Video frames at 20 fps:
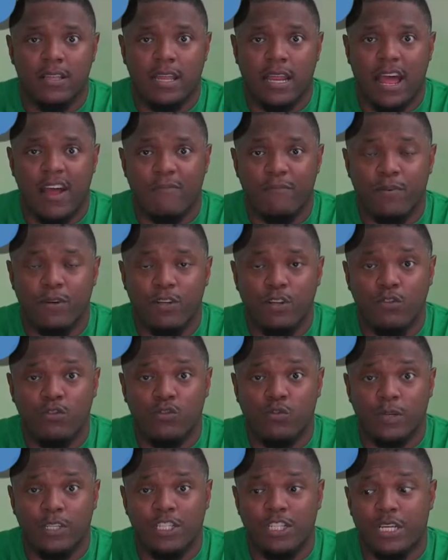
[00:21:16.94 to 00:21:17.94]
that I've
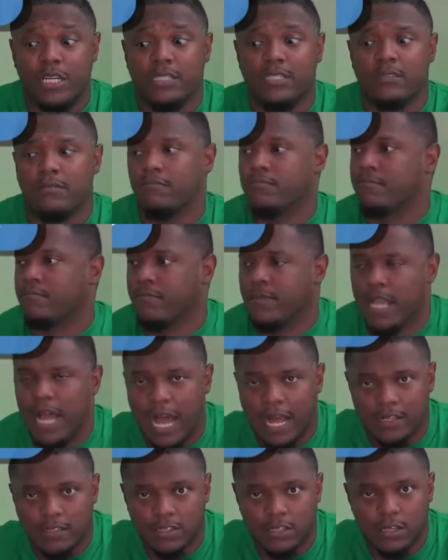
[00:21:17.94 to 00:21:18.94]
produced, which is
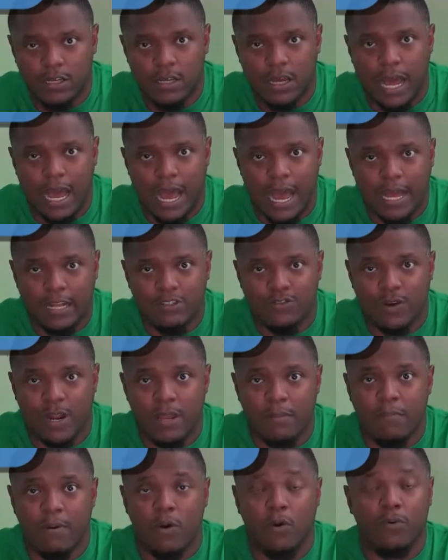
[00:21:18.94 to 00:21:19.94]
I
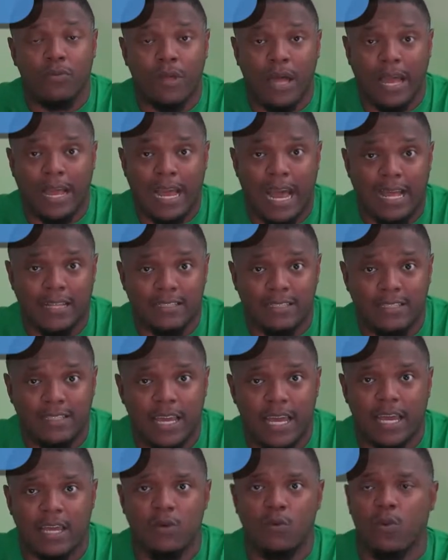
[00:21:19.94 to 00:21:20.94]
drank both, I got
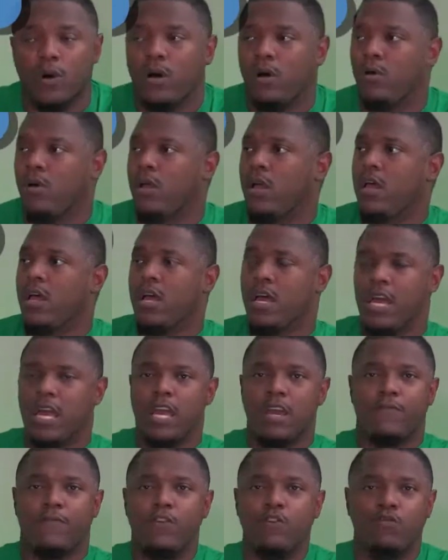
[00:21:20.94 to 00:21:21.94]
sick. Well,
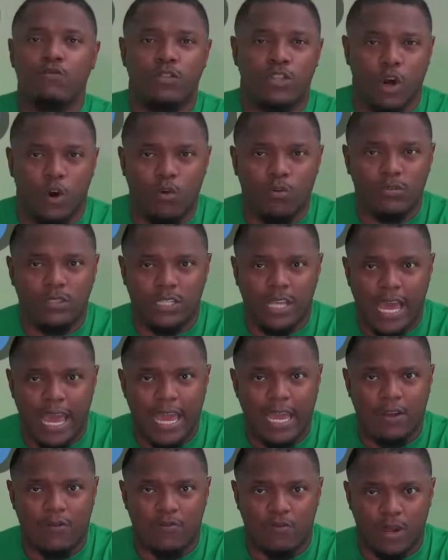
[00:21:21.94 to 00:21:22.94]
if you don't
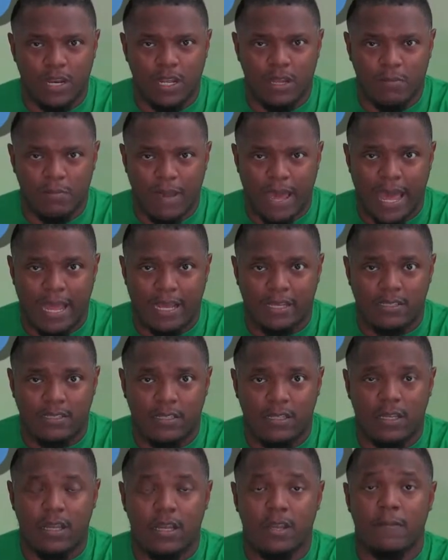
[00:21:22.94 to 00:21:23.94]
take running
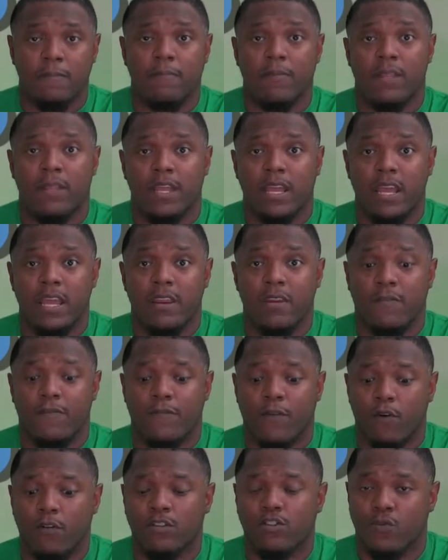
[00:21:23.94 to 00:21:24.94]
backs in the
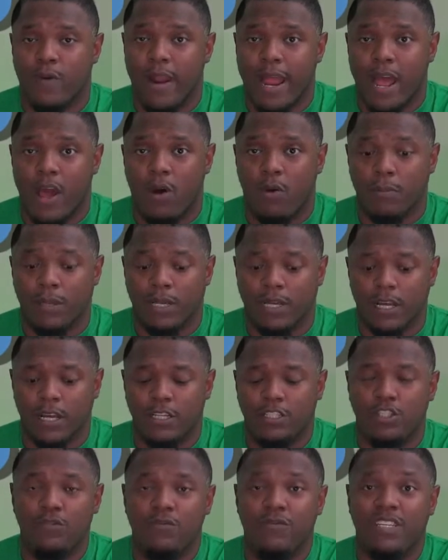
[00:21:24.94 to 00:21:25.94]
first round
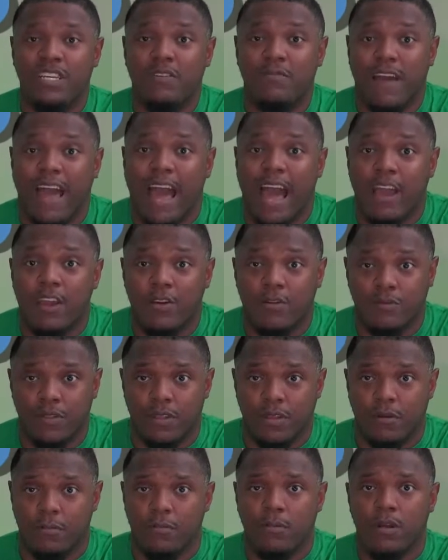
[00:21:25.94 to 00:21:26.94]
because you devalued
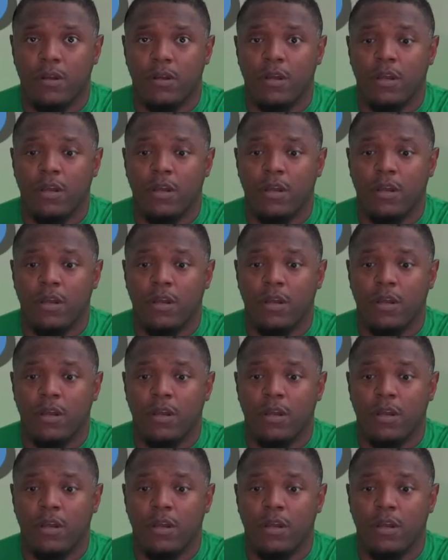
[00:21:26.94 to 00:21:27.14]
them,